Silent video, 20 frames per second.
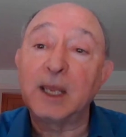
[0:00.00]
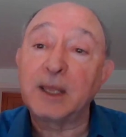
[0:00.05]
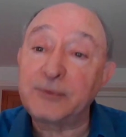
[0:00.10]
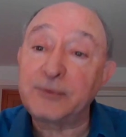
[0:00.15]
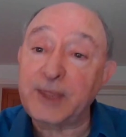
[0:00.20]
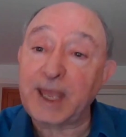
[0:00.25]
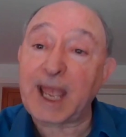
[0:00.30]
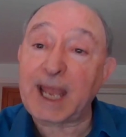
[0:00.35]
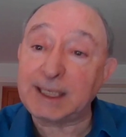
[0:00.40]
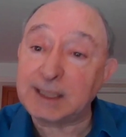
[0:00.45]

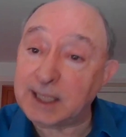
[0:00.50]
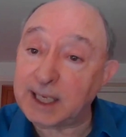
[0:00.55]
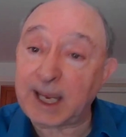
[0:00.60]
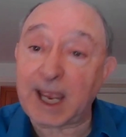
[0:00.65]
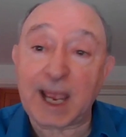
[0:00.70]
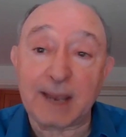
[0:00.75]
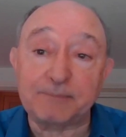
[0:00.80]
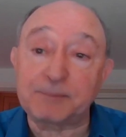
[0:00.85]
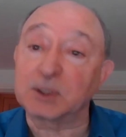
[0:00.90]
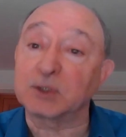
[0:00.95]
That
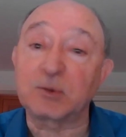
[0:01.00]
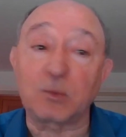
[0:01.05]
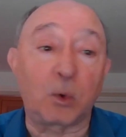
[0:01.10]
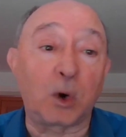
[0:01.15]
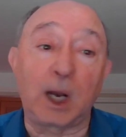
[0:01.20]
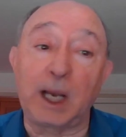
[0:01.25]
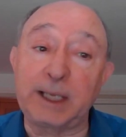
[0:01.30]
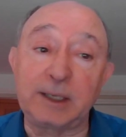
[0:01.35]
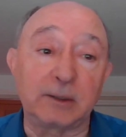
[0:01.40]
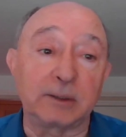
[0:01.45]
gap is
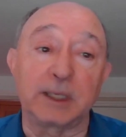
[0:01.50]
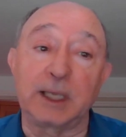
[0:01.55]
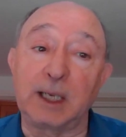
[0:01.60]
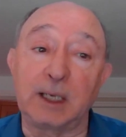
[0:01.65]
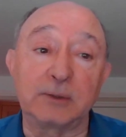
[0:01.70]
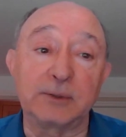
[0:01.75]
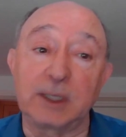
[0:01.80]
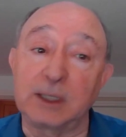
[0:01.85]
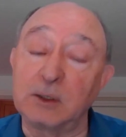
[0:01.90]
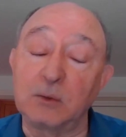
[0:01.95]
wider
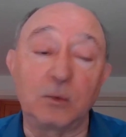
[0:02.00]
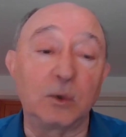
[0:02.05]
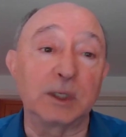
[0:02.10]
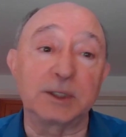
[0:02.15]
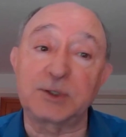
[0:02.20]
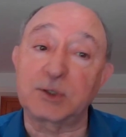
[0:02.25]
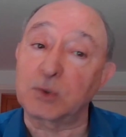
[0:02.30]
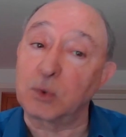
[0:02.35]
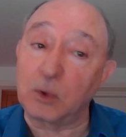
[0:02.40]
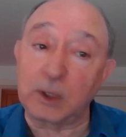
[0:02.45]
now than it
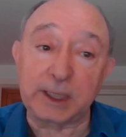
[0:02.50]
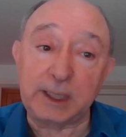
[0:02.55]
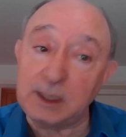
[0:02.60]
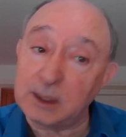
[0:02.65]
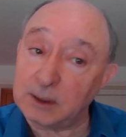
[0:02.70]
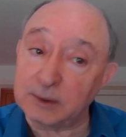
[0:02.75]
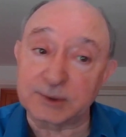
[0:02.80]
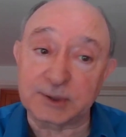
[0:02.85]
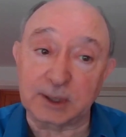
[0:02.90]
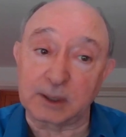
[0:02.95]
was 20
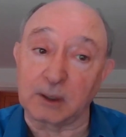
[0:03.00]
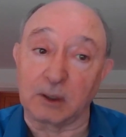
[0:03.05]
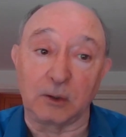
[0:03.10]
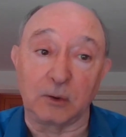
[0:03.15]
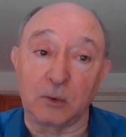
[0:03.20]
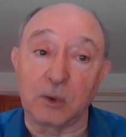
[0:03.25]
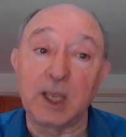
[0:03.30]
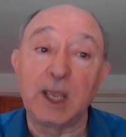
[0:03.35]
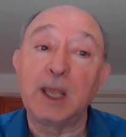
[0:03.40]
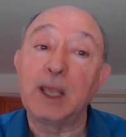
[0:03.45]
years ago.